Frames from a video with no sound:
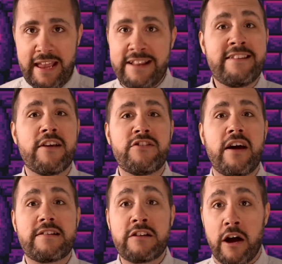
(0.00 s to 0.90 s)
It does
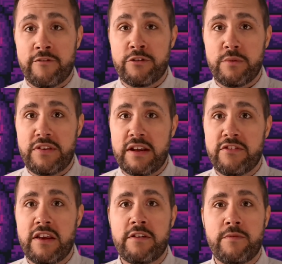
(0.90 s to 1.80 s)
not govern with the
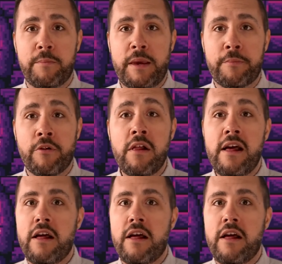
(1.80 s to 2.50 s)
consent of the people.